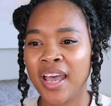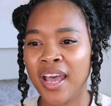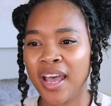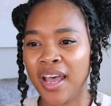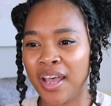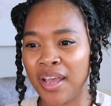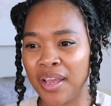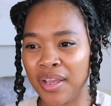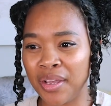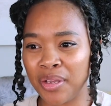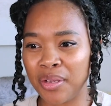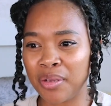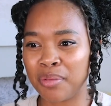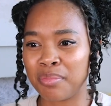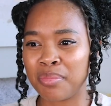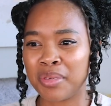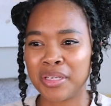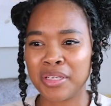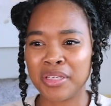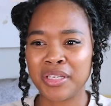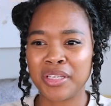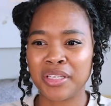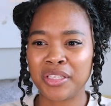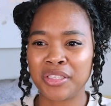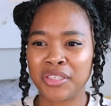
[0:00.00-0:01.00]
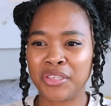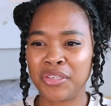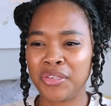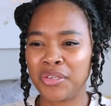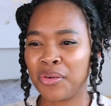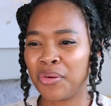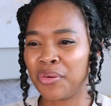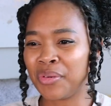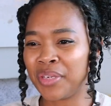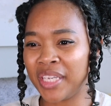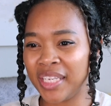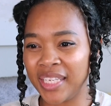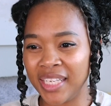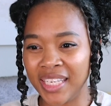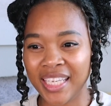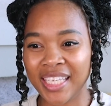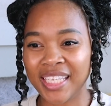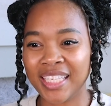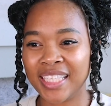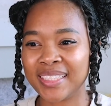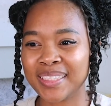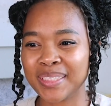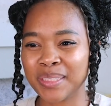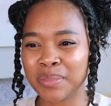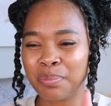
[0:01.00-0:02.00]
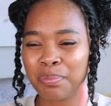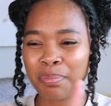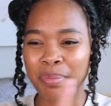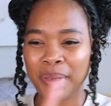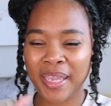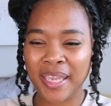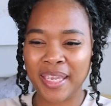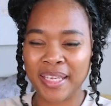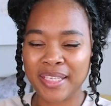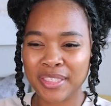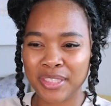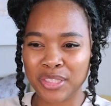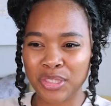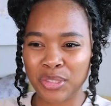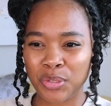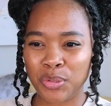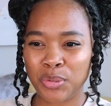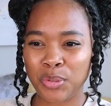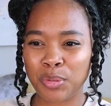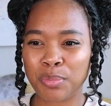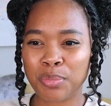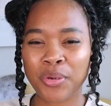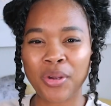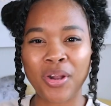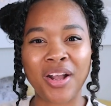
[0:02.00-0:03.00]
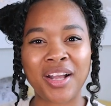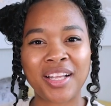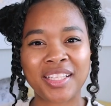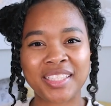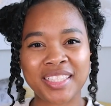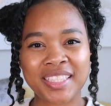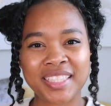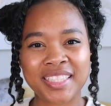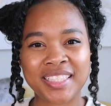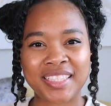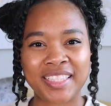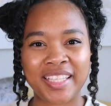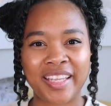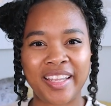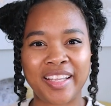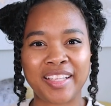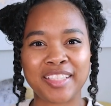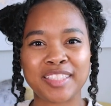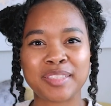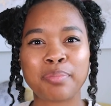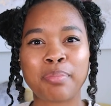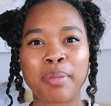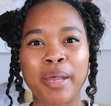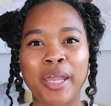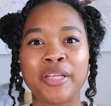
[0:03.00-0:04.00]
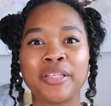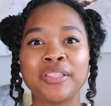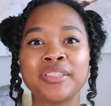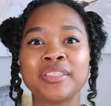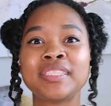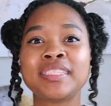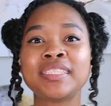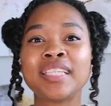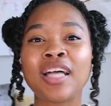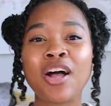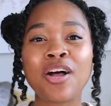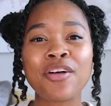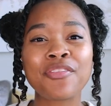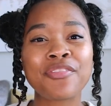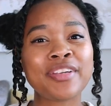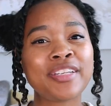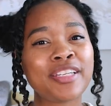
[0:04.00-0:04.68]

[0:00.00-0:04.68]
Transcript: Um, you don't get any space to process things by yourself.